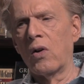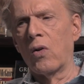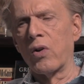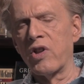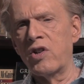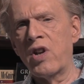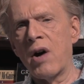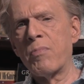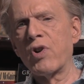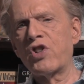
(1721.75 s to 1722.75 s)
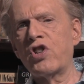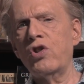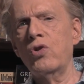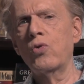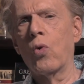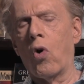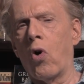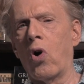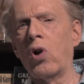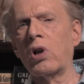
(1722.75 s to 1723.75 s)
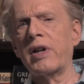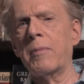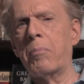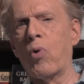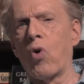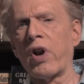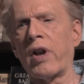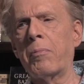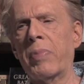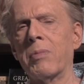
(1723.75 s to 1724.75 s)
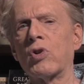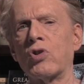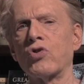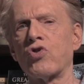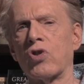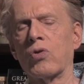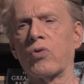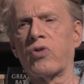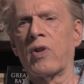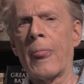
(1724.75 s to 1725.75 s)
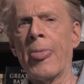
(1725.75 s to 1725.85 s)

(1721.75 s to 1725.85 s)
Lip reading: or the number 2 all-important biblical truth.